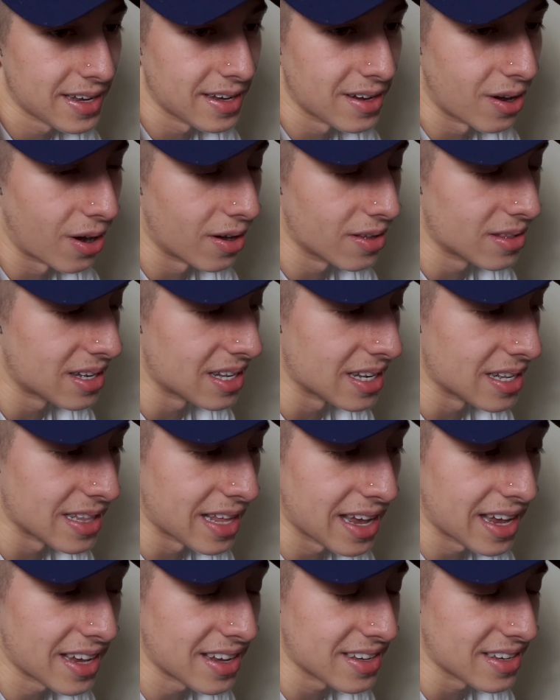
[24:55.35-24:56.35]
Other than
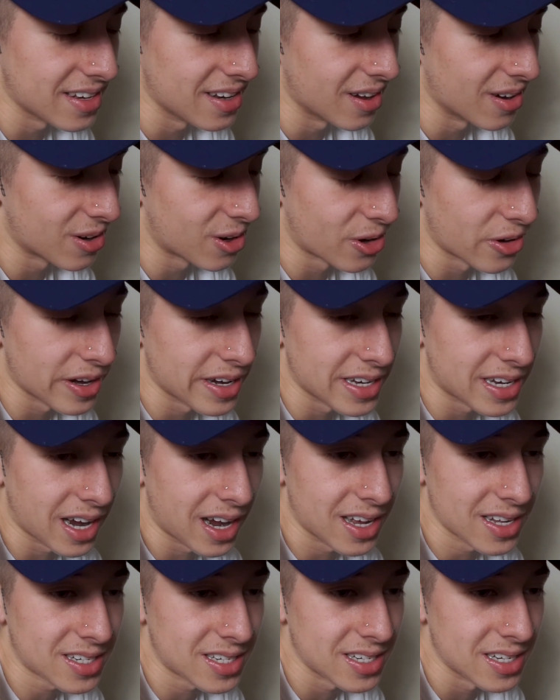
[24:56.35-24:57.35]
that, create
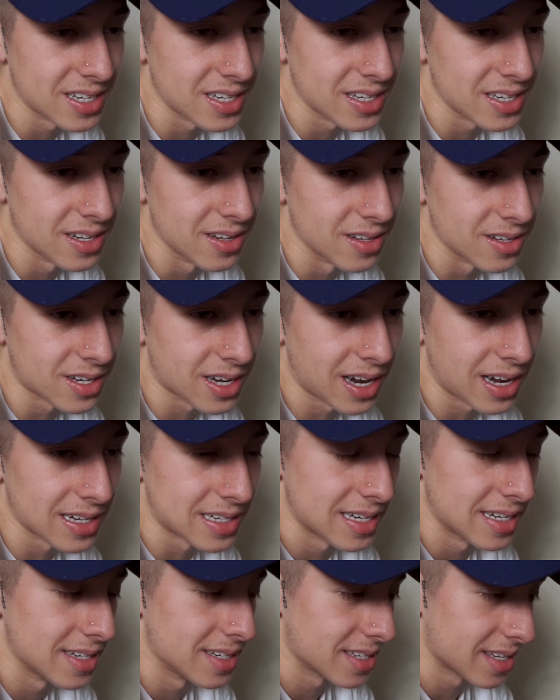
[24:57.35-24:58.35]
content.
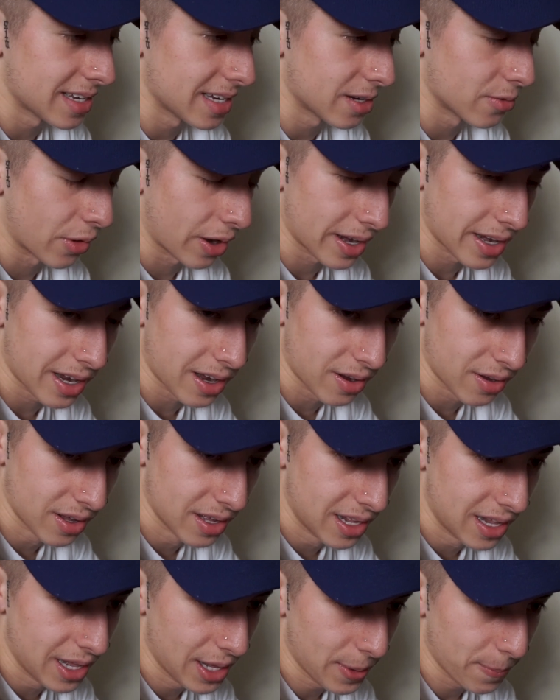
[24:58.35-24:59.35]
Content is king right now.
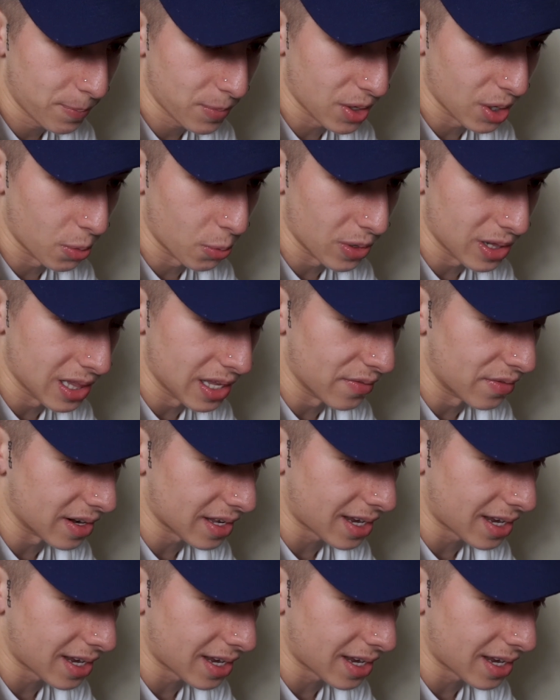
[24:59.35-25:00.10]
We live in a